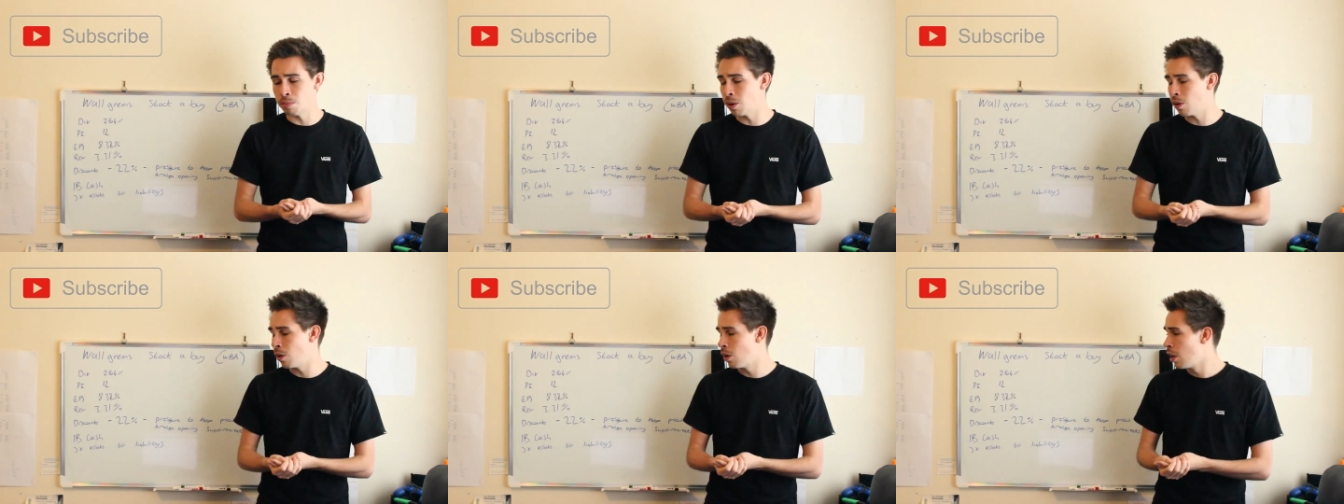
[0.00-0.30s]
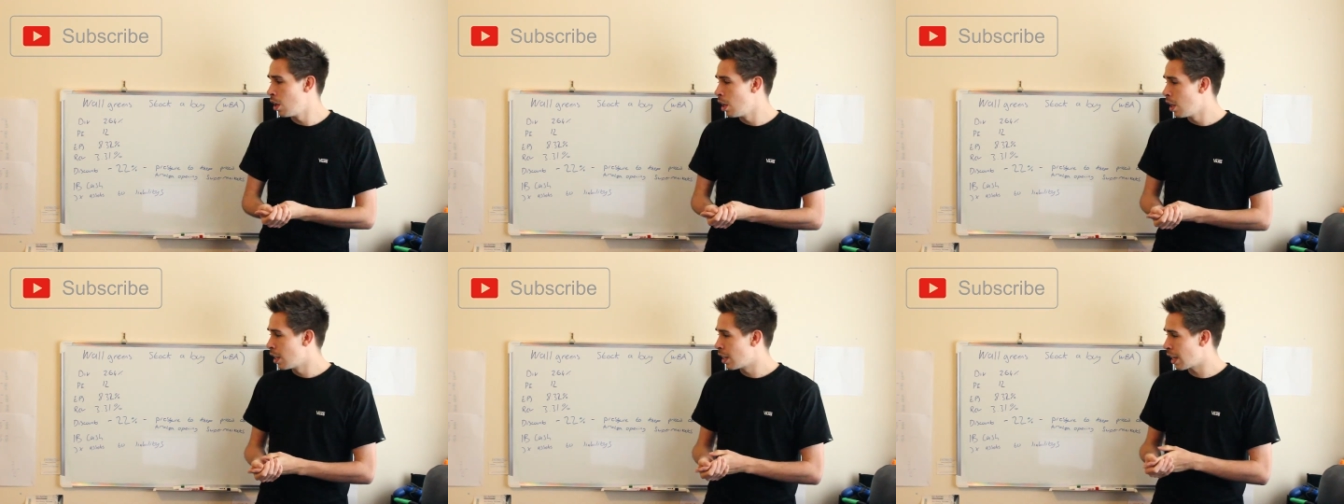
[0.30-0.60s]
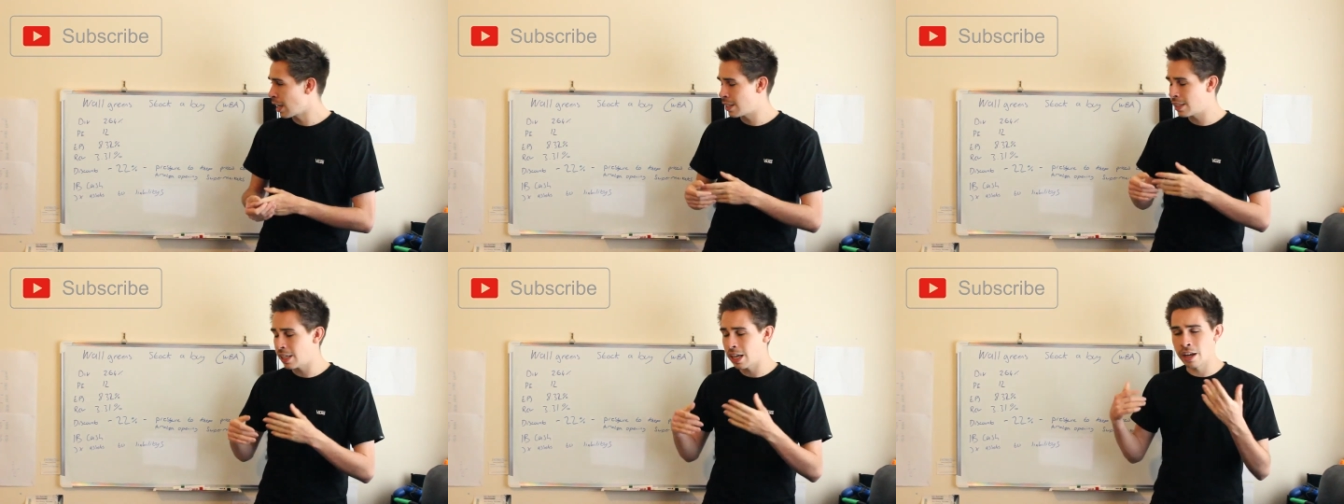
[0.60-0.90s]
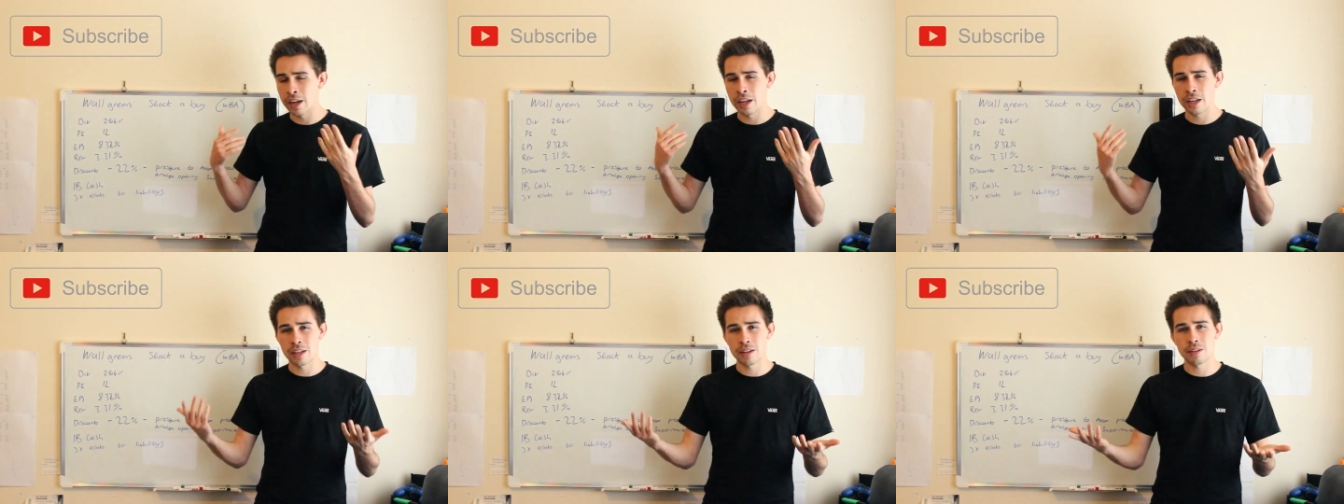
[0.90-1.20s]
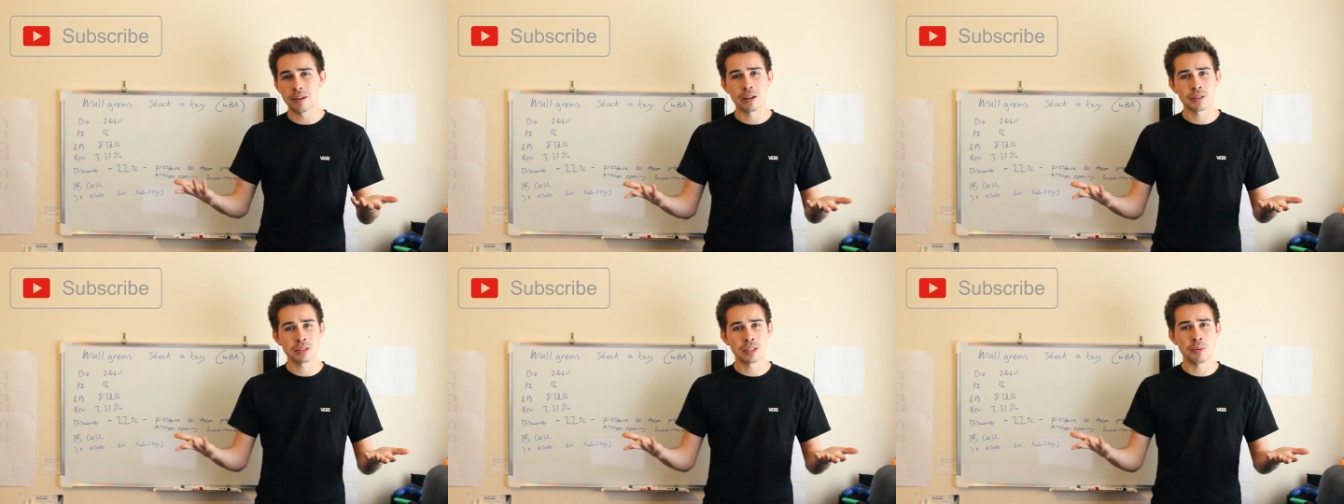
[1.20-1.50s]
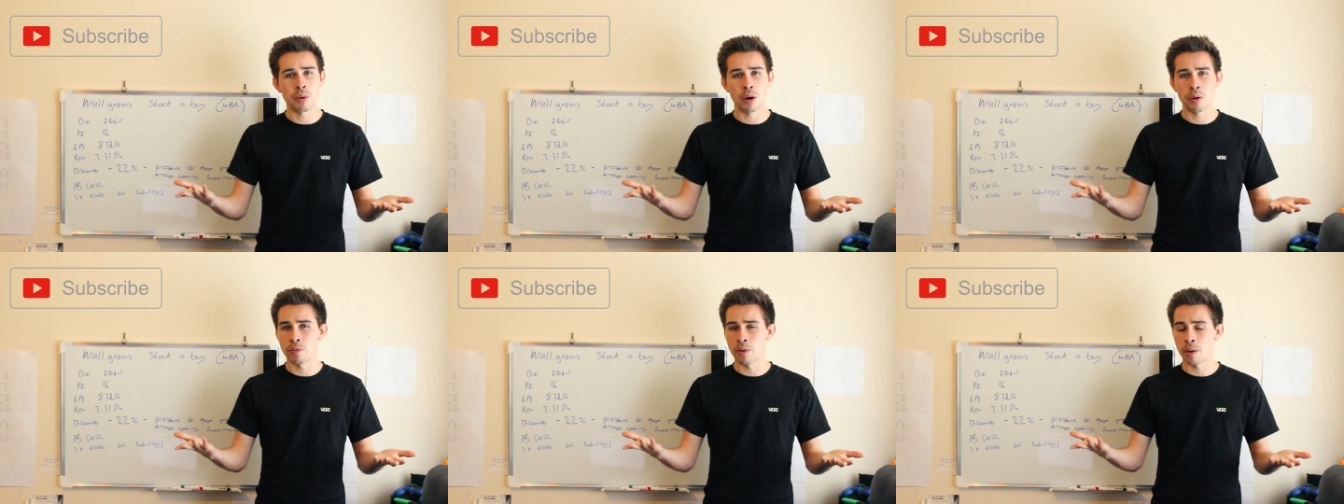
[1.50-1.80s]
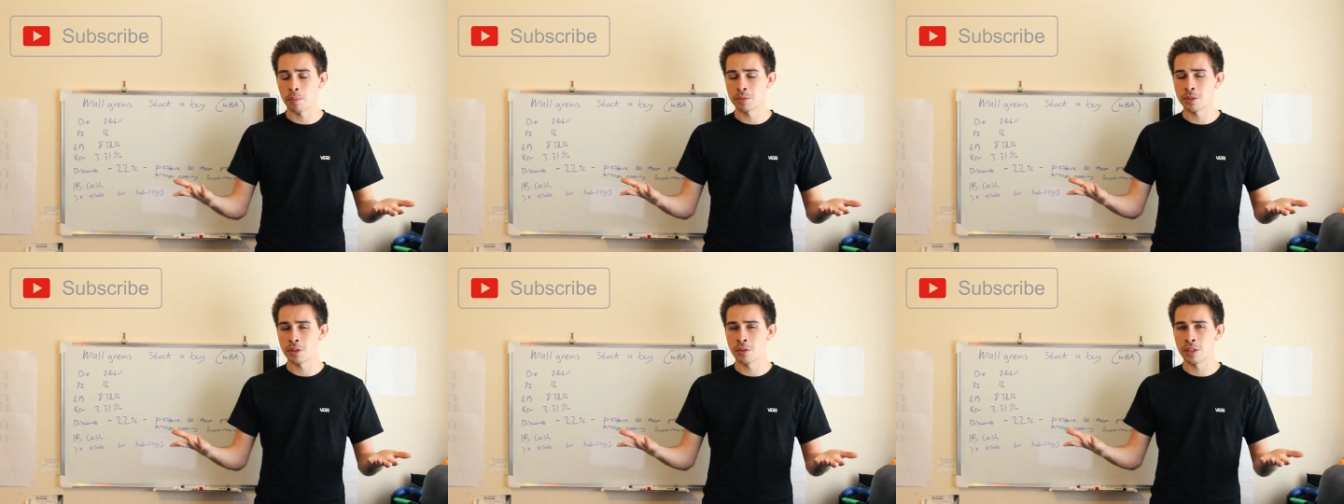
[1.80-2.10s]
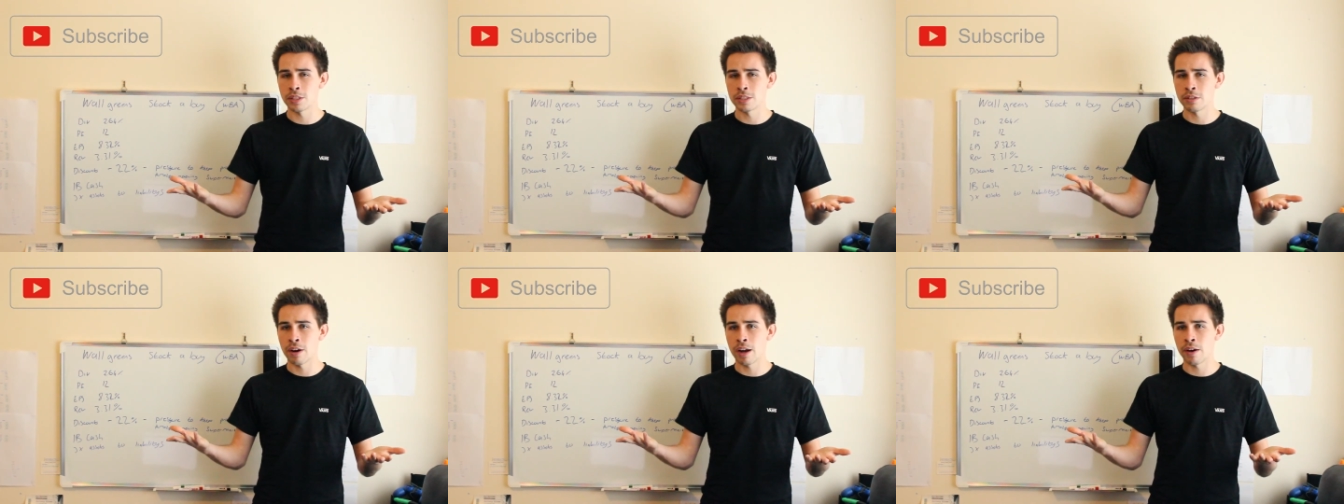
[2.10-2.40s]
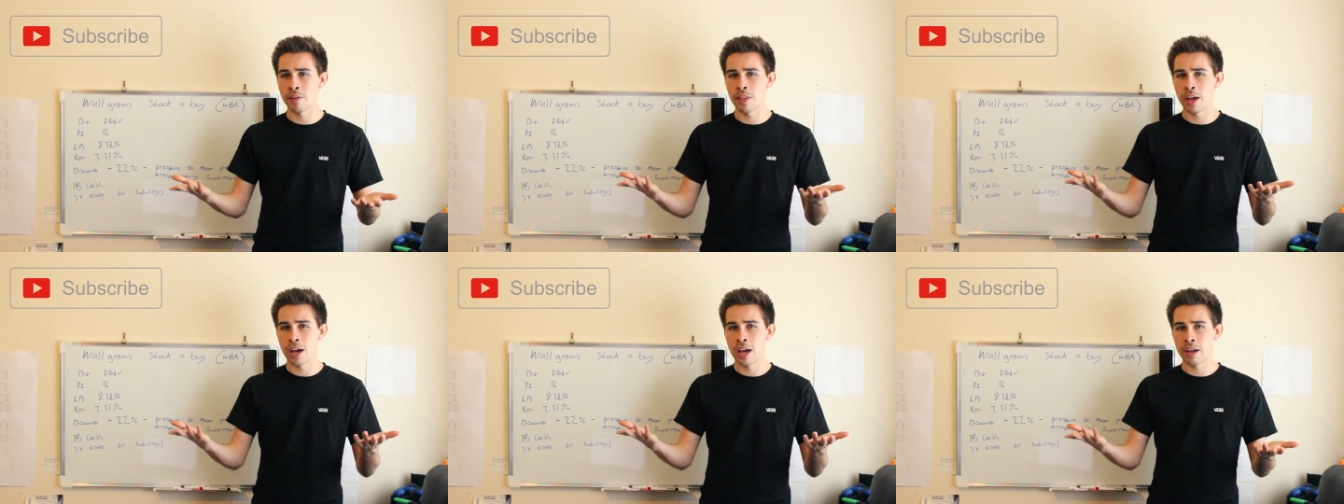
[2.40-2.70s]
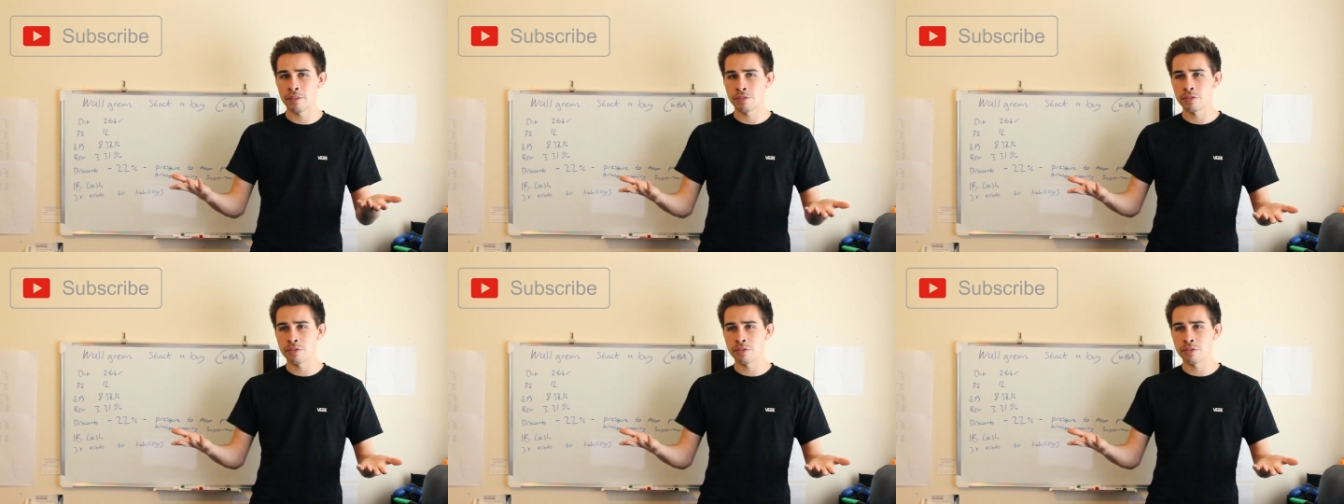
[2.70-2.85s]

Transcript: But like I say, I'll see what other opportunities are out there.